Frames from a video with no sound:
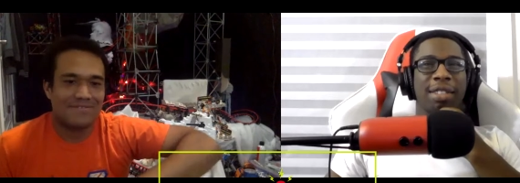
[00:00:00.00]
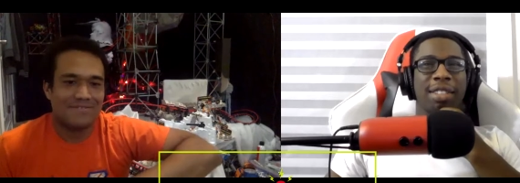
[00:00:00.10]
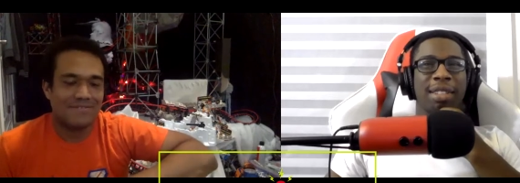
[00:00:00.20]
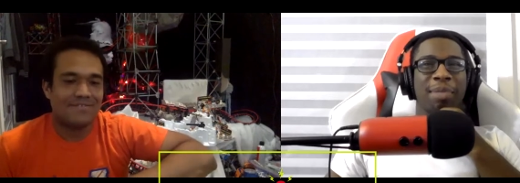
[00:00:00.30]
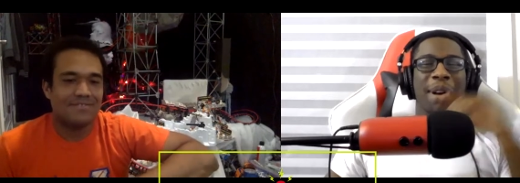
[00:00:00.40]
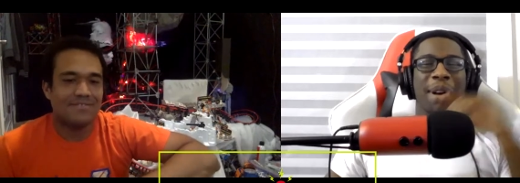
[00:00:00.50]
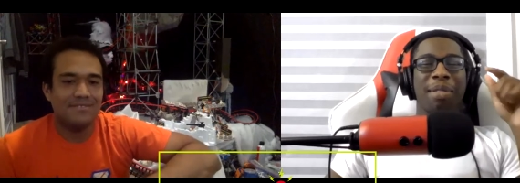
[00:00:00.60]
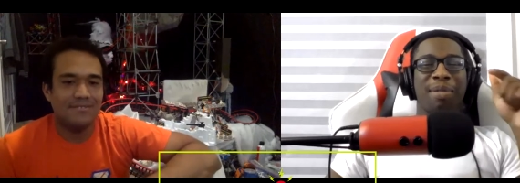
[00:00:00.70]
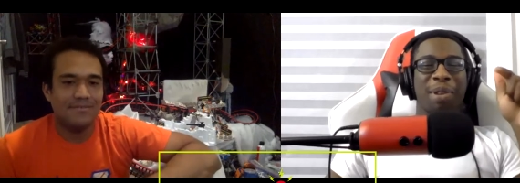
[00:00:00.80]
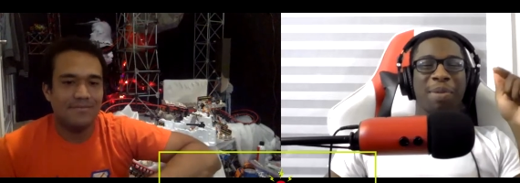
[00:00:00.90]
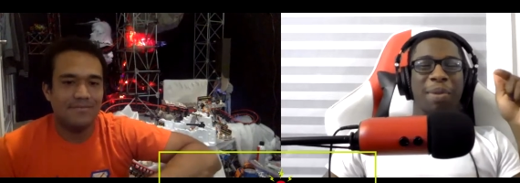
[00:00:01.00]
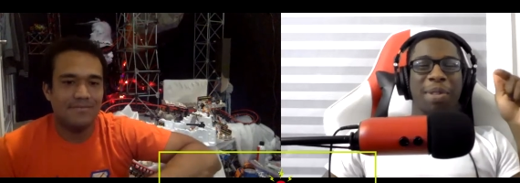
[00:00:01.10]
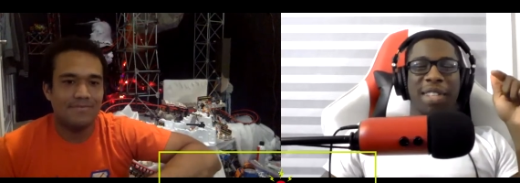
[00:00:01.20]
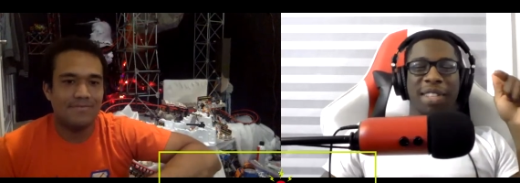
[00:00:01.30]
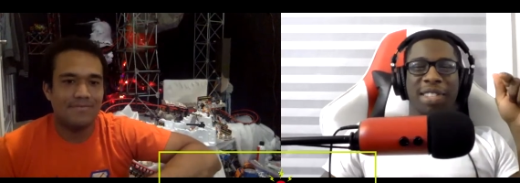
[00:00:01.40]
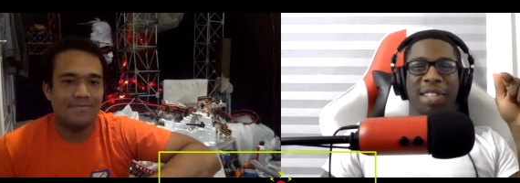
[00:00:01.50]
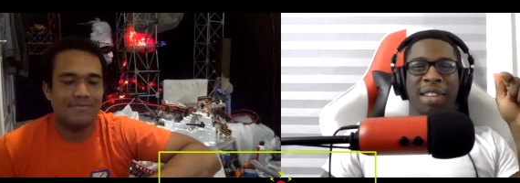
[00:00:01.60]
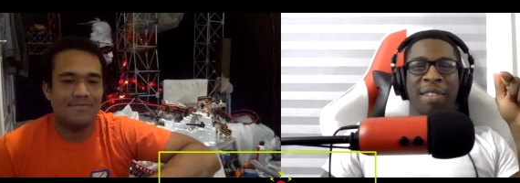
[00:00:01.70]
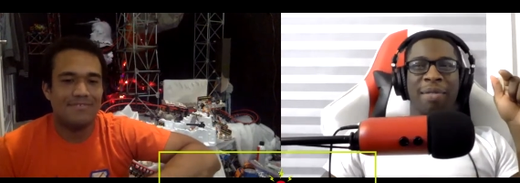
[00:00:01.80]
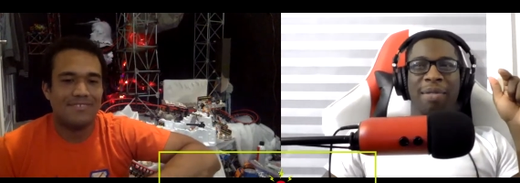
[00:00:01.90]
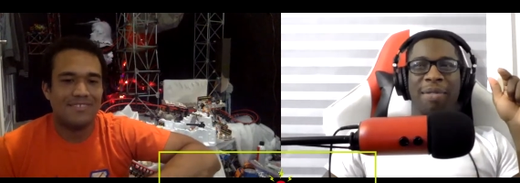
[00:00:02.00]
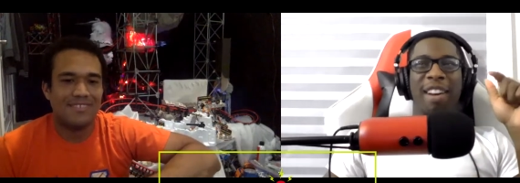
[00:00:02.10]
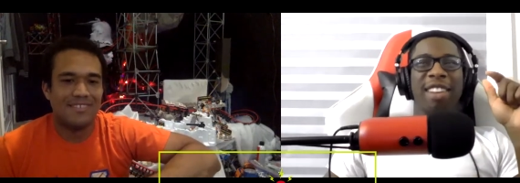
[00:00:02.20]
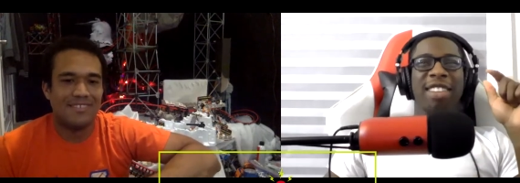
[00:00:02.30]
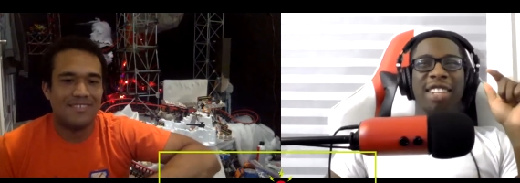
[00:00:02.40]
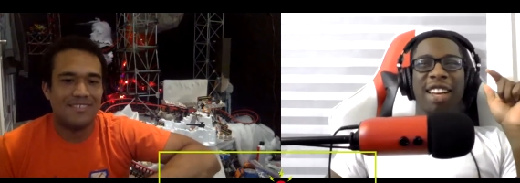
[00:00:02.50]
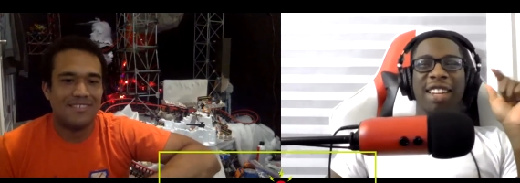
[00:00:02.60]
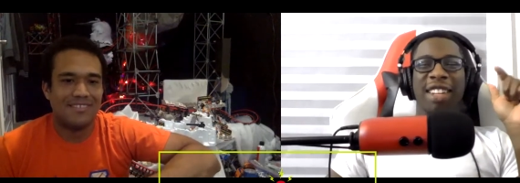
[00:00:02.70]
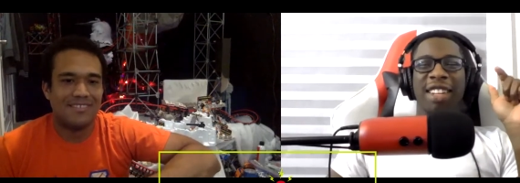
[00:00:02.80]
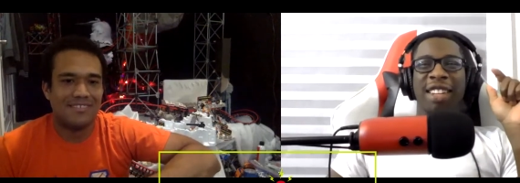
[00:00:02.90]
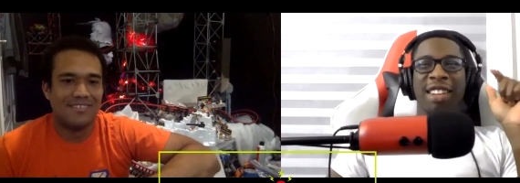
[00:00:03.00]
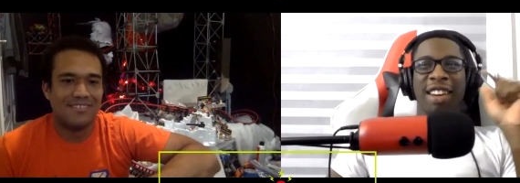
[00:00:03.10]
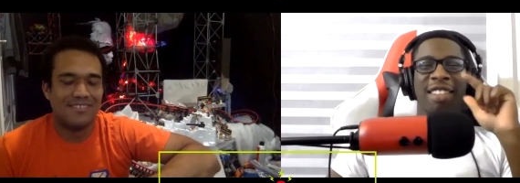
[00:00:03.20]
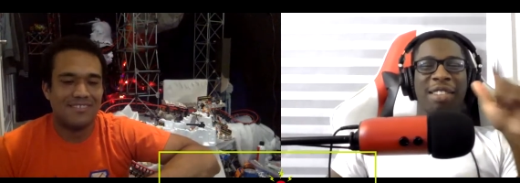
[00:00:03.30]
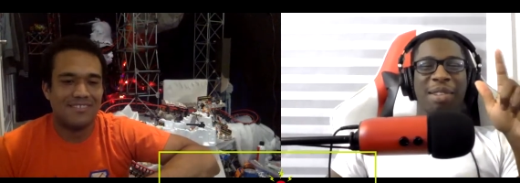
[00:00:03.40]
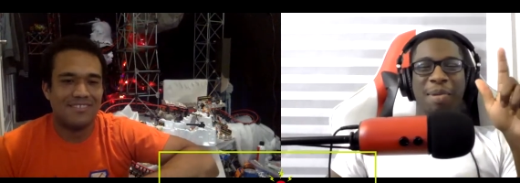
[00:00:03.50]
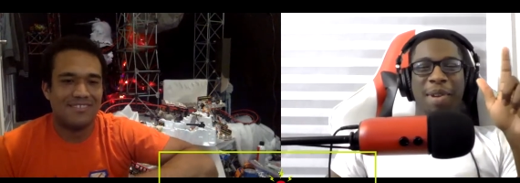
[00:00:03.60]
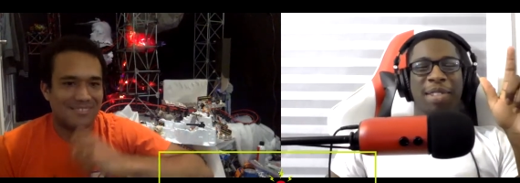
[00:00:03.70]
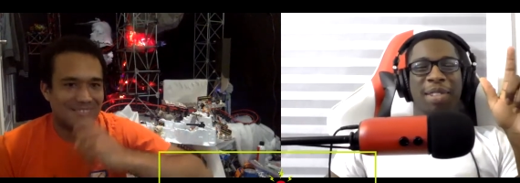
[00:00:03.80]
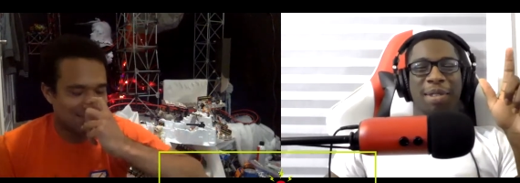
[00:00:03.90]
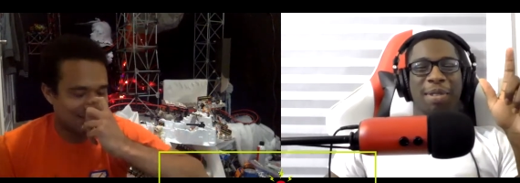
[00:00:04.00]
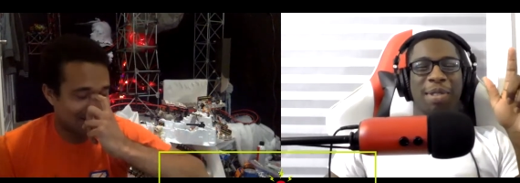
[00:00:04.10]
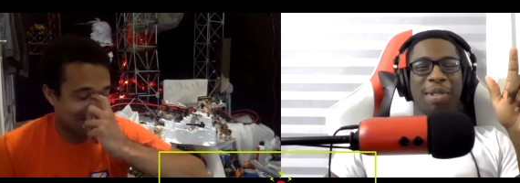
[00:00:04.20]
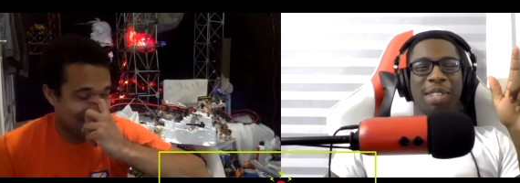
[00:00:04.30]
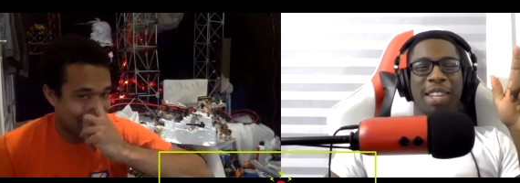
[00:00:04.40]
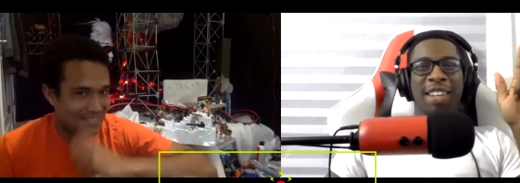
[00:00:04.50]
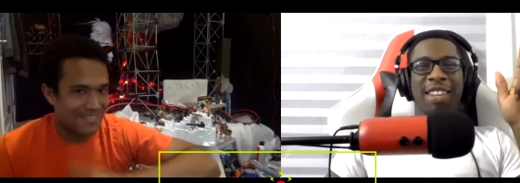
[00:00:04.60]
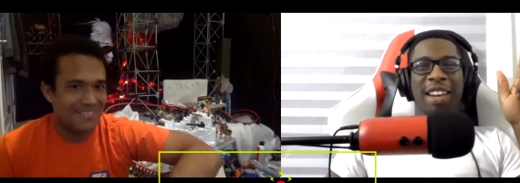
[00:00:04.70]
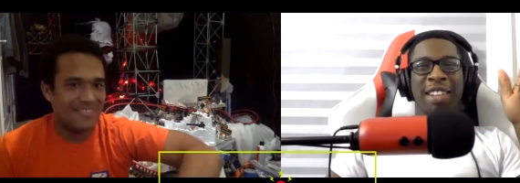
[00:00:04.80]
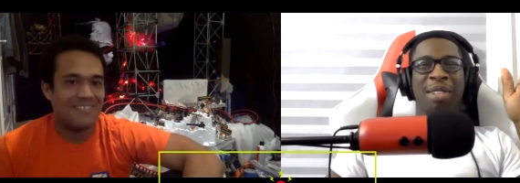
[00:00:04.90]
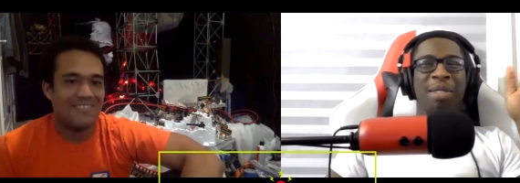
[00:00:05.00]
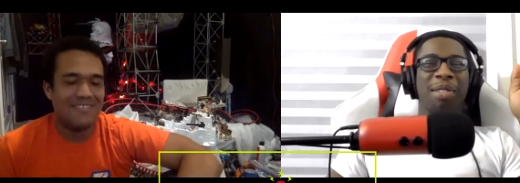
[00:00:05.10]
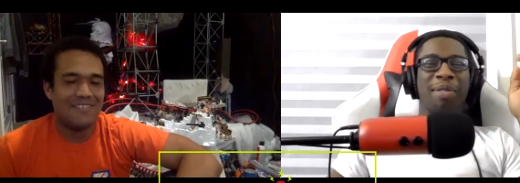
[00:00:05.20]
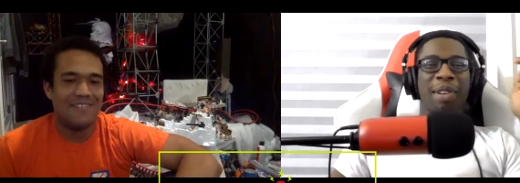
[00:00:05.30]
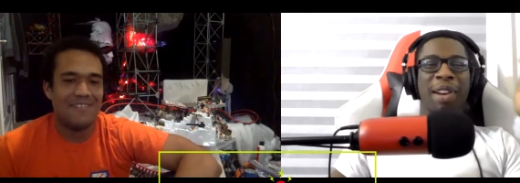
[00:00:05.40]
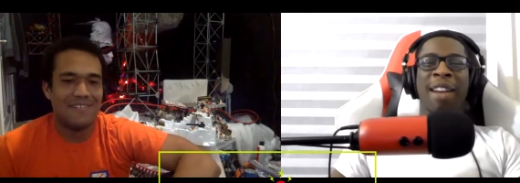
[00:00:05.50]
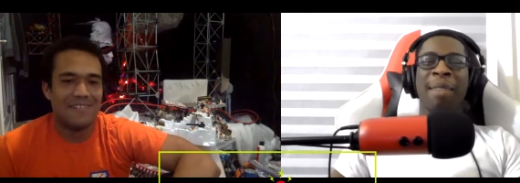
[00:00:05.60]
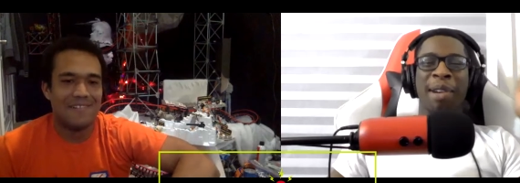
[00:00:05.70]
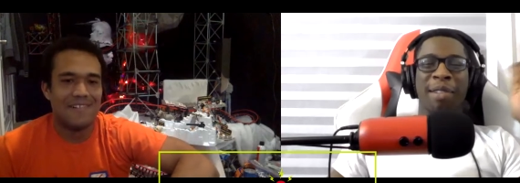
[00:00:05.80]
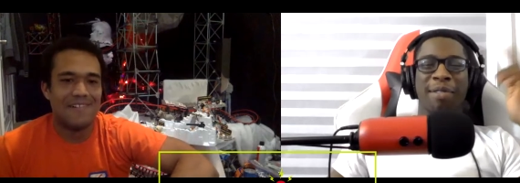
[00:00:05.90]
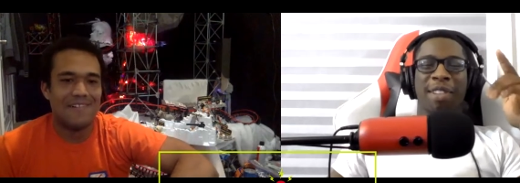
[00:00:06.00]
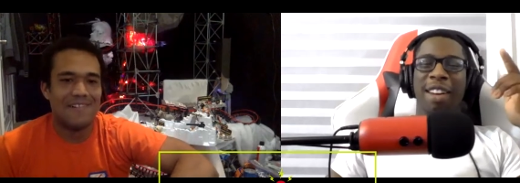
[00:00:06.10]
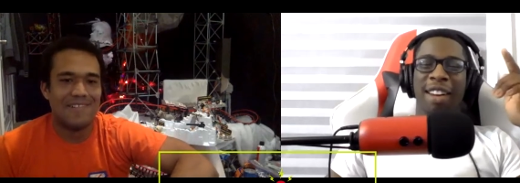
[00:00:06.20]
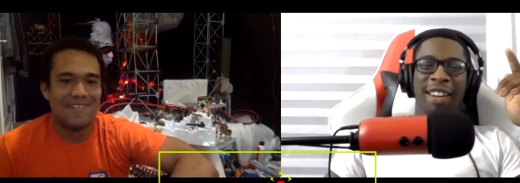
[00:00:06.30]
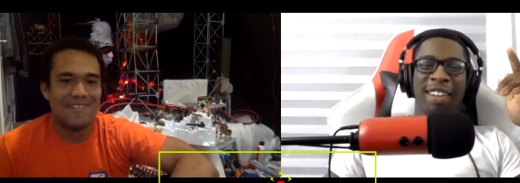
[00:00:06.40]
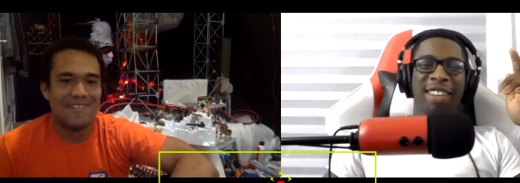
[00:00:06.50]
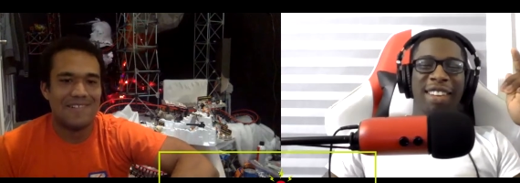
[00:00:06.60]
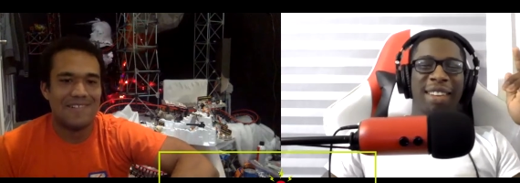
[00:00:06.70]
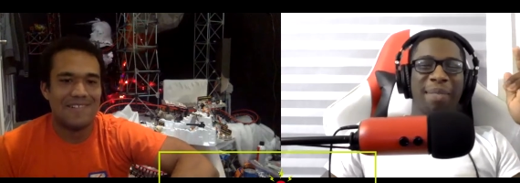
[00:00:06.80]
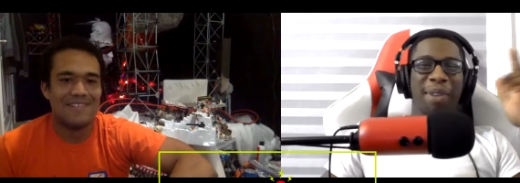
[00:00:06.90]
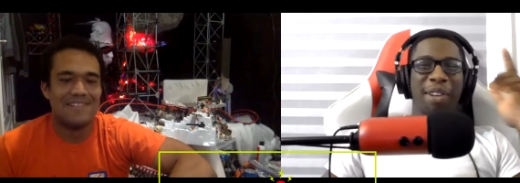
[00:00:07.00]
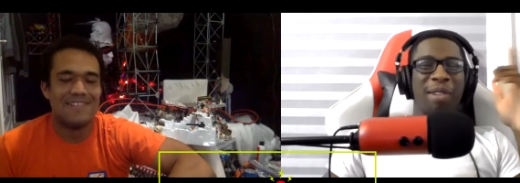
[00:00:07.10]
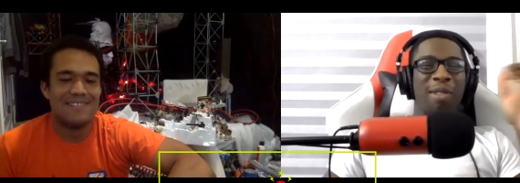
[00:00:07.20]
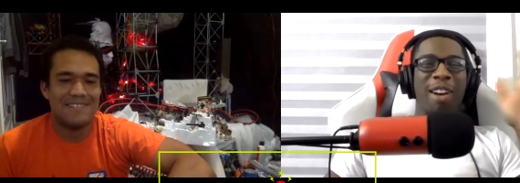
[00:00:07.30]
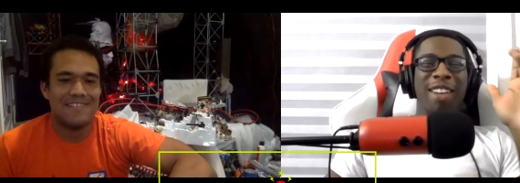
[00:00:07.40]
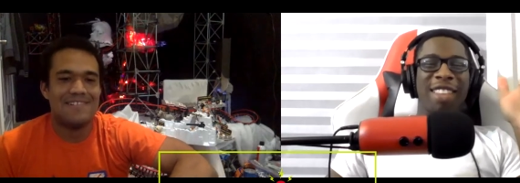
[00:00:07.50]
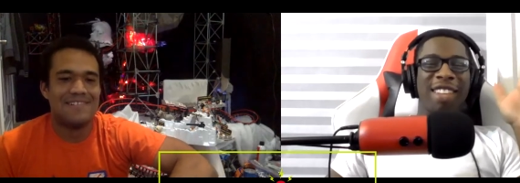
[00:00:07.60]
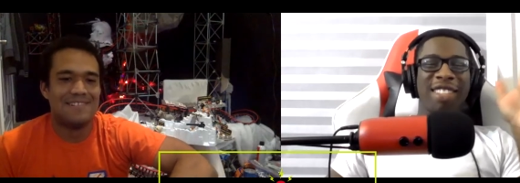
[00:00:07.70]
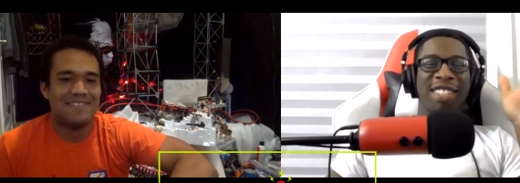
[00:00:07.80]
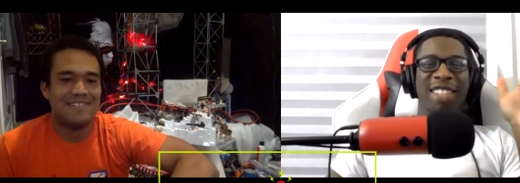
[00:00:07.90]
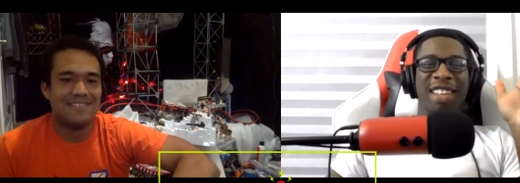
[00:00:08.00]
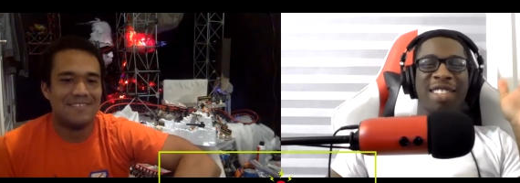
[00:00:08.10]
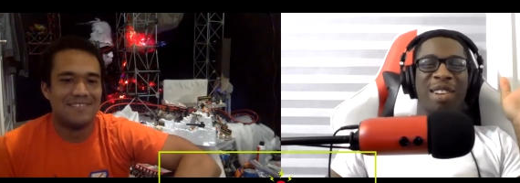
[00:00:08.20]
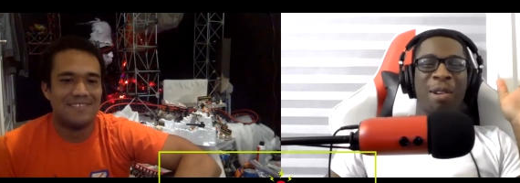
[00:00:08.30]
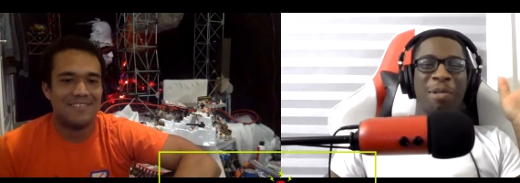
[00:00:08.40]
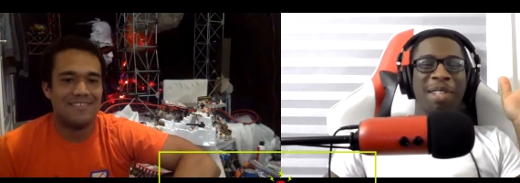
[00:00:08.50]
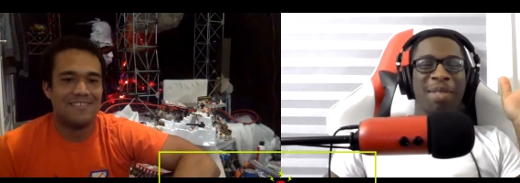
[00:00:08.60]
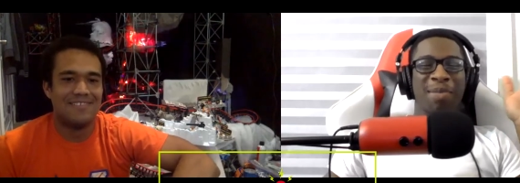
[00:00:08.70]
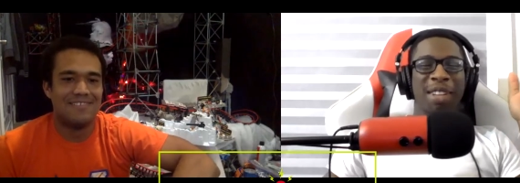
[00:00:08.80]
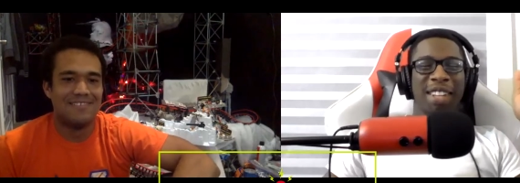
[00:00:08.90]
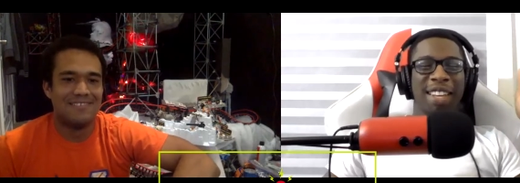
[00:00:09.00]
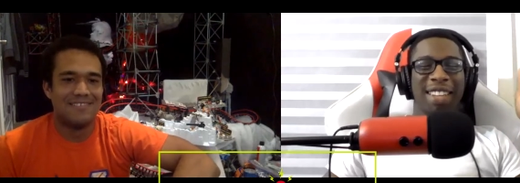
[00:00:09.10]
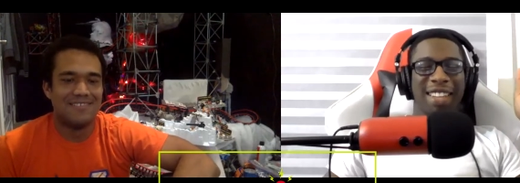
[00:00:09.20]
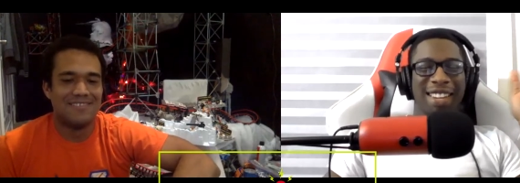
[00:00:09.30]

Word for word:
Speaker 1: you're probably the first person that said finally like none of the U.S. coasters. Like I totally forgot about Fly, but you're right. They just it's always delayed.